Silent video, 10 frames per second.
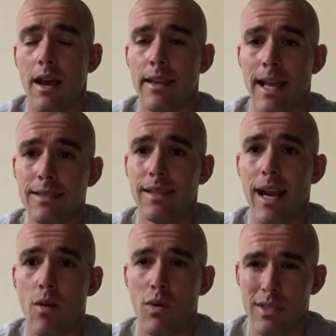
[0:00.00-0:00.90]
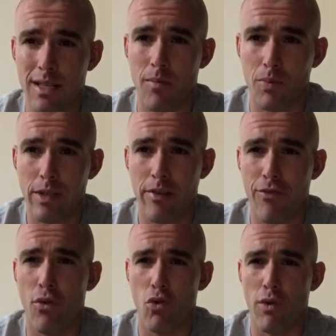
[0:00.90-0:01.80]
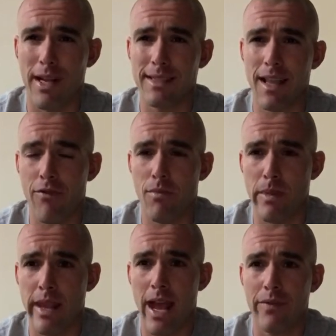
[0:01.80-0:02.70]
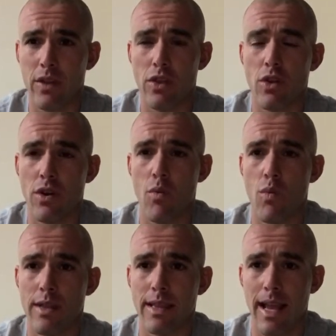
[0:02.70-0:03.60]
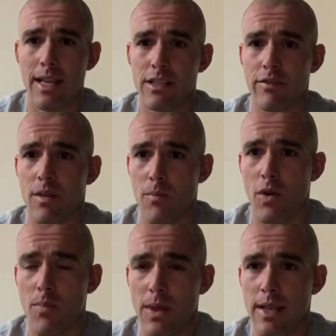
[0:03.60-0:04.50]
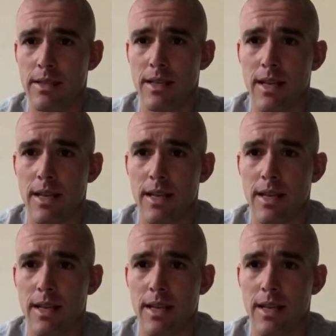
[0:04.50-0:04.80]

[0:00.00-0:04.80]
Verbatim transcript: Yesterday was a complete full rest day for me after 31 days of the burpees